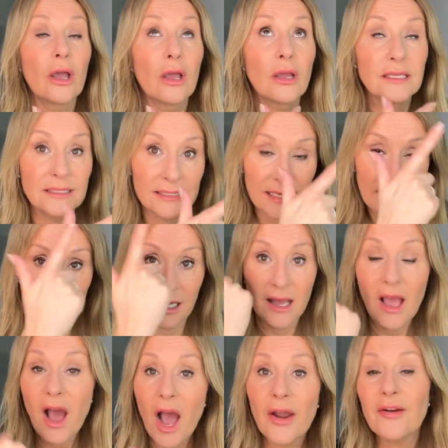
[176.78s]
concealer.
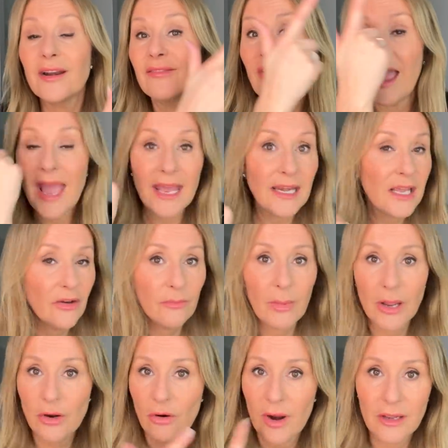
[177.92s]
I don't have any of my
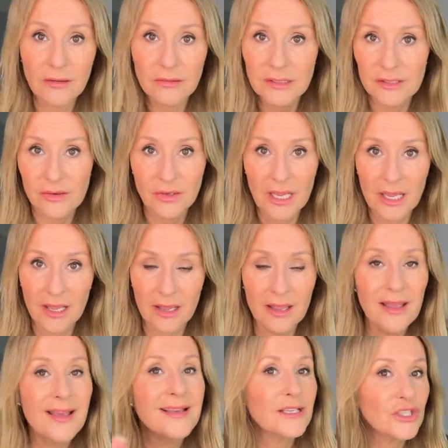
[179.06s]
crayons on here.
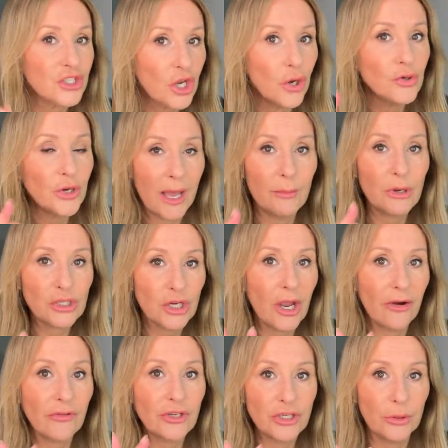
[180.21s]
That shows you how much
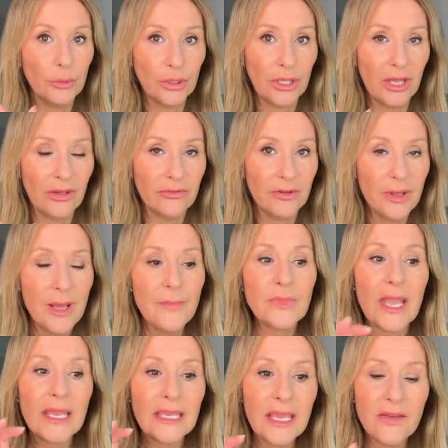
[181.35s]
coverage it will give.
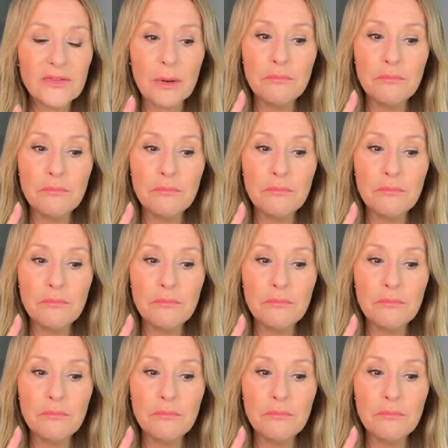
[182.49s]
It gives a